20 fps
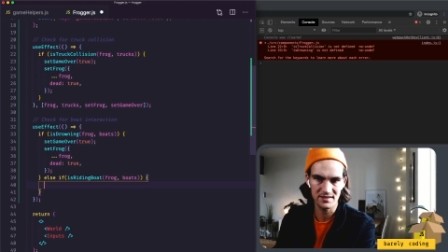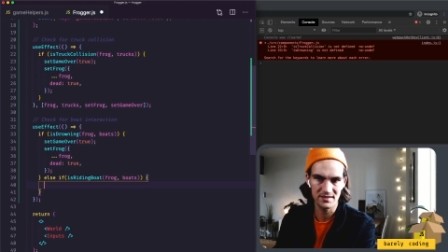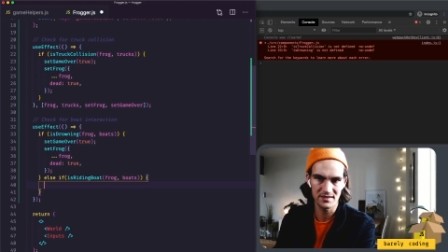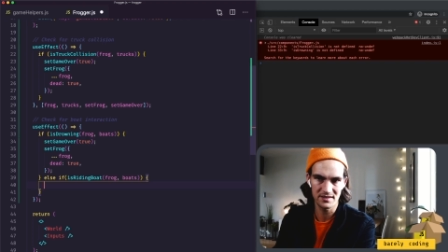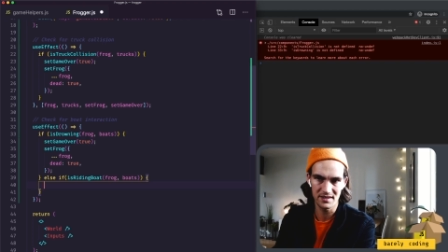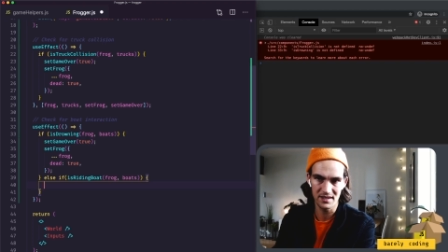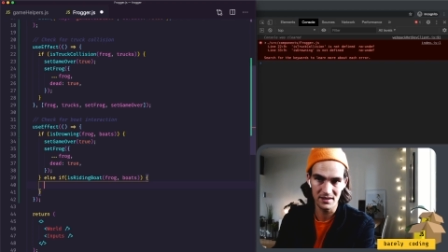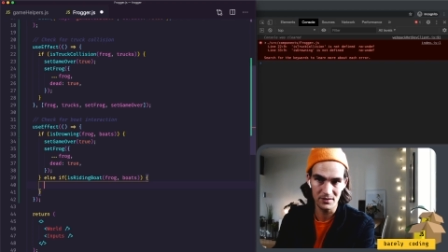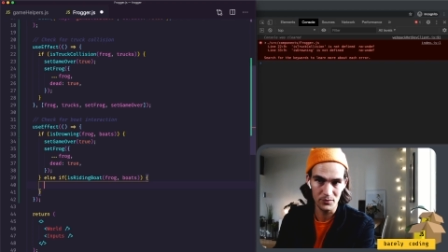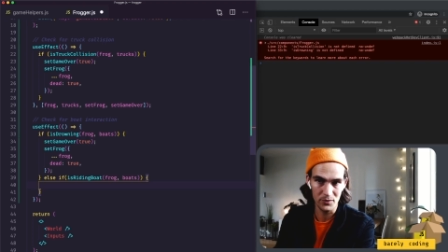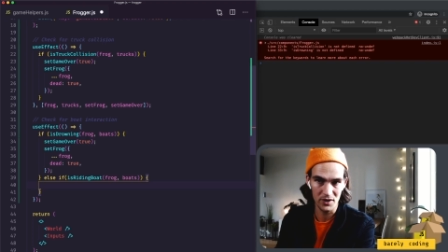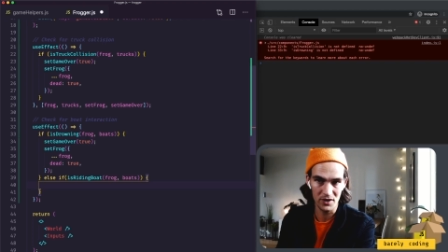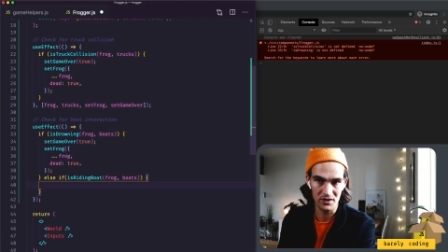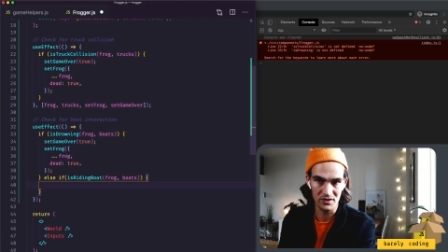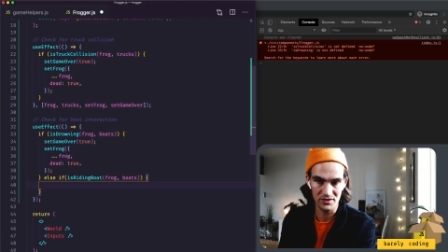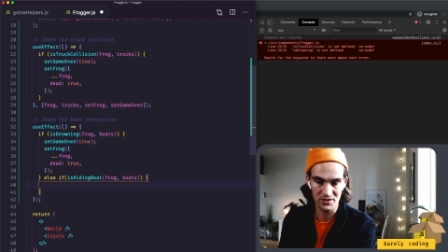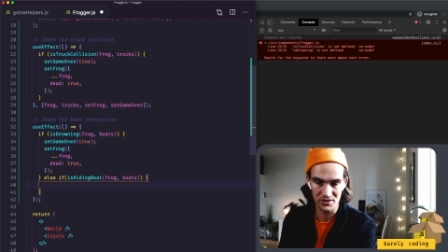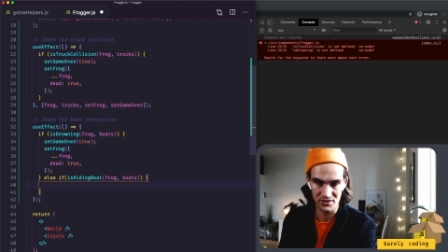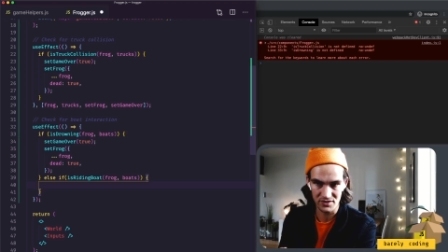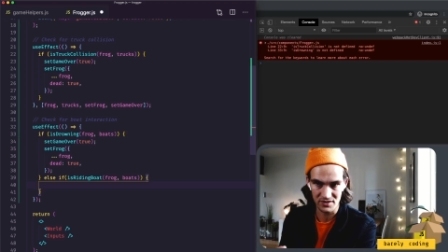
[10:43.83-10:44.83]
then we are
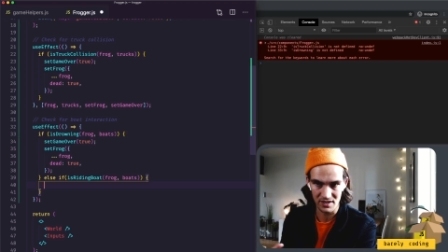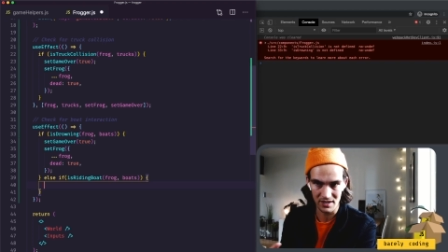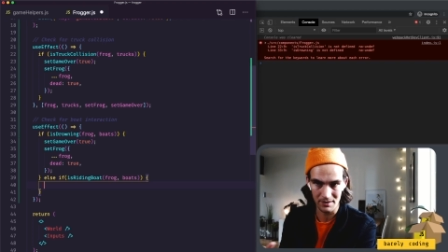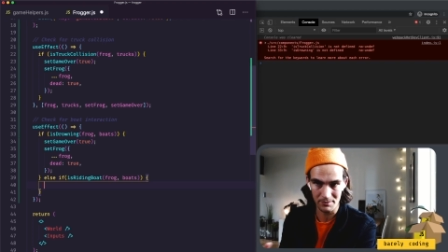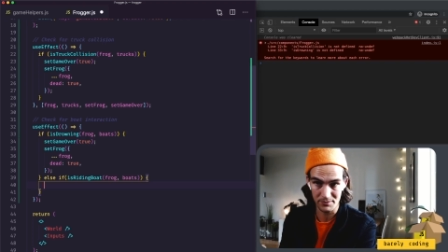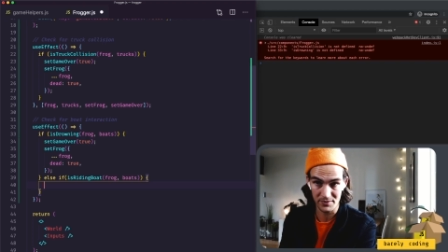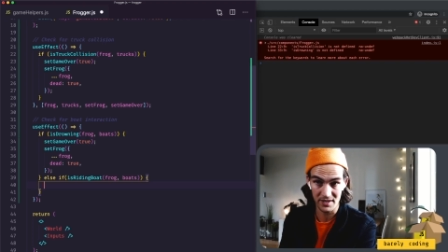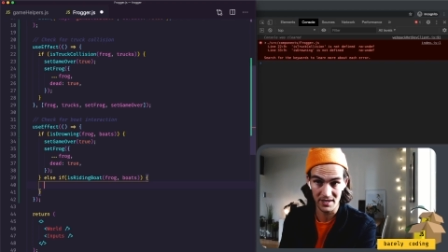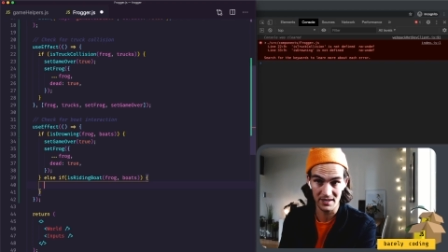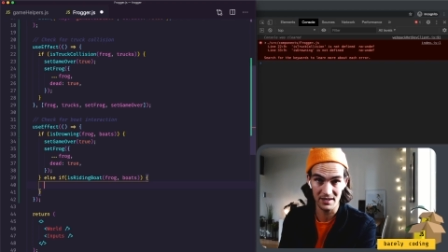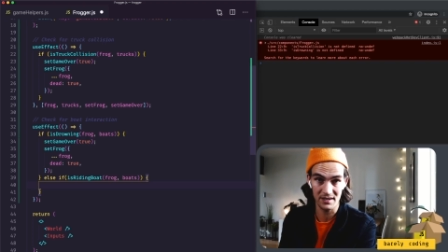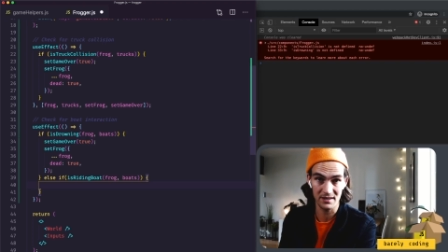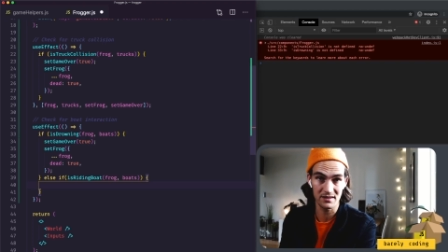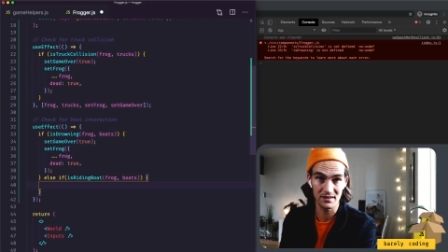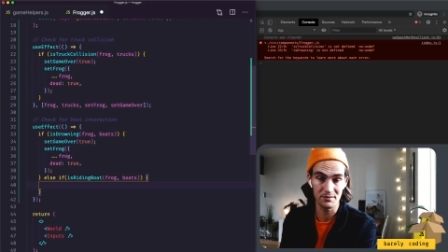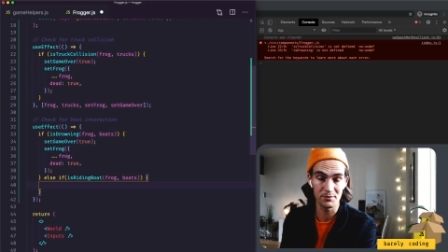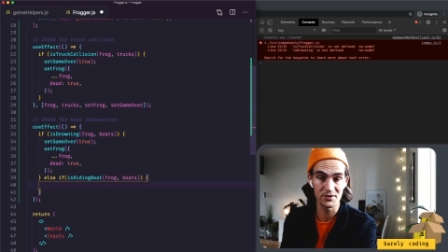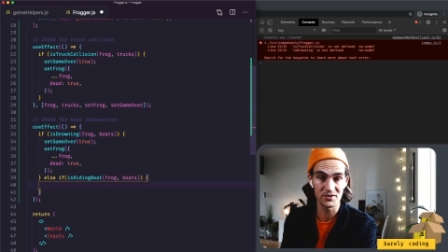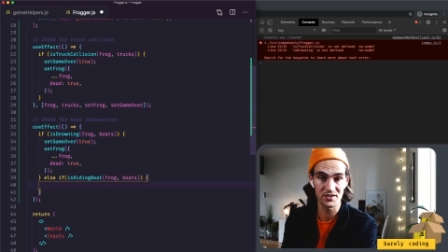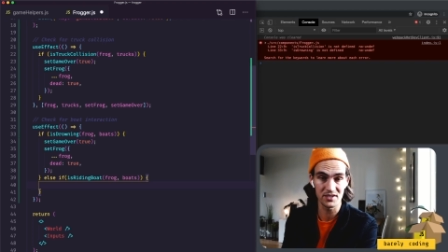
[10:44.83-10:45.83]
just updating the
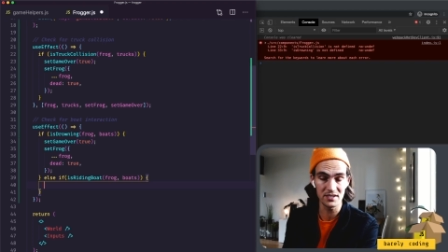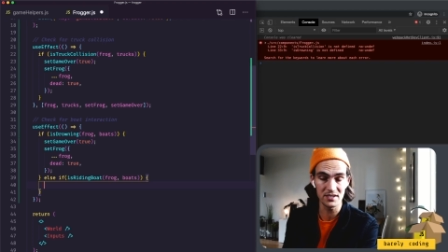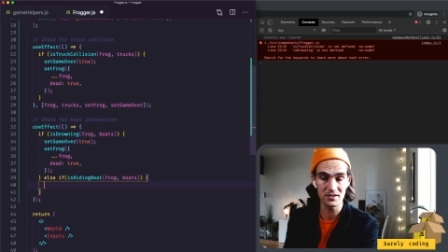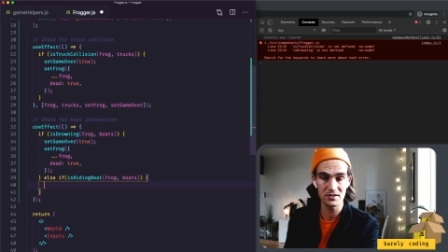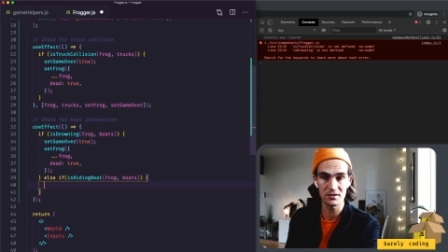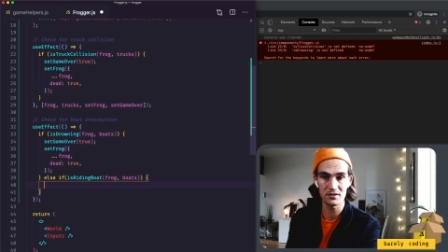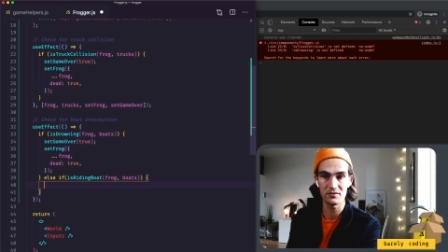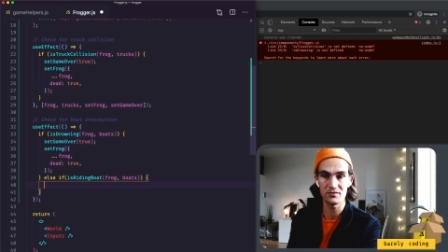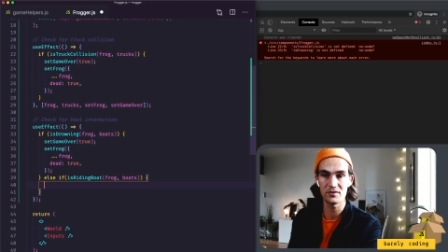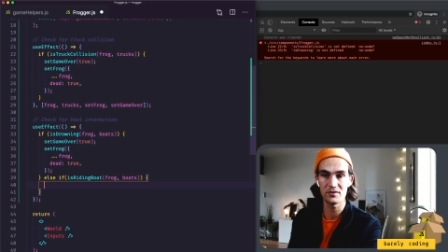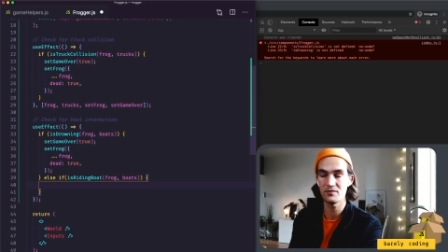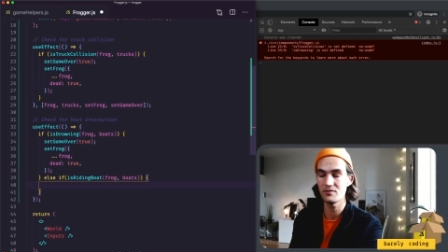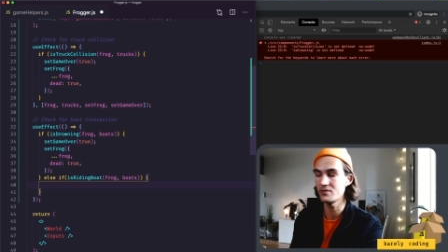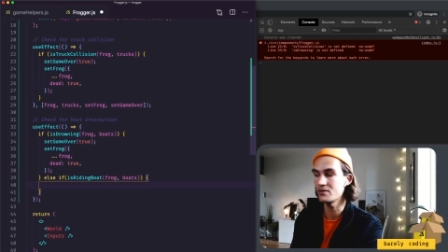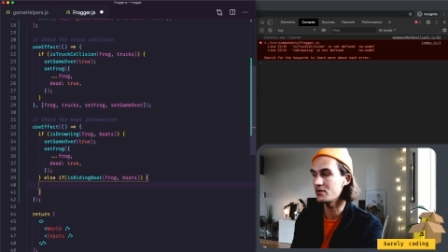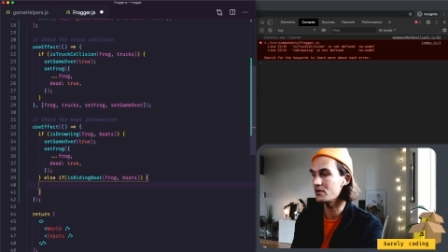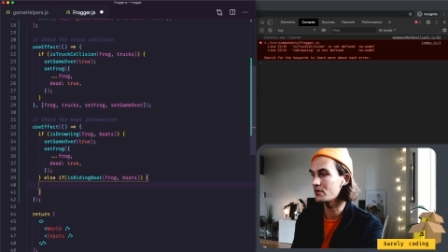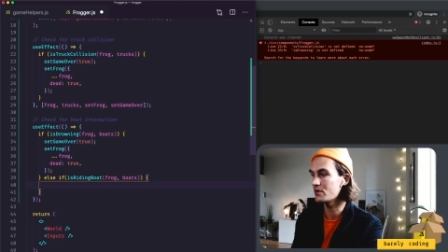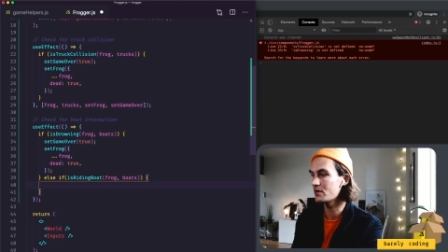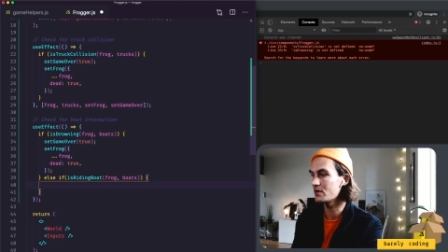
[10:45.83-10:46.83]
position of the
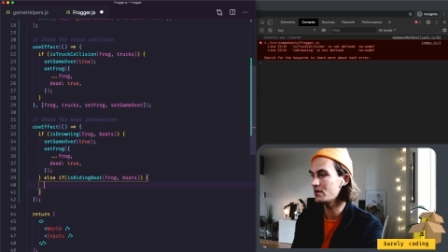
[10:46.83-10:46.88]
frog